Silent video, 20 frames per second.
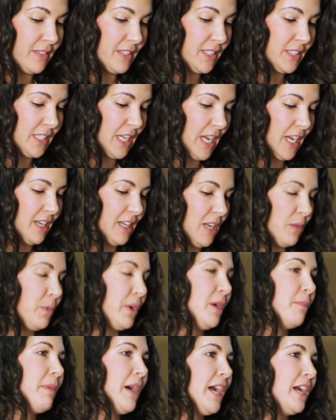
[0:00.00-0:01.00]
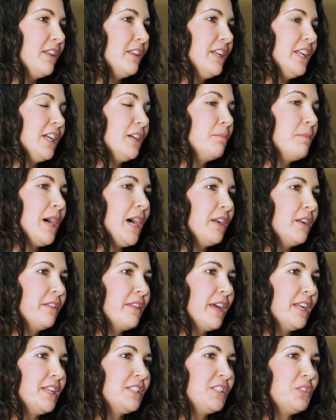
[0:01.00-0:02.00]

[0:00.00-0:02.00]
the state, and we are piloting a model that is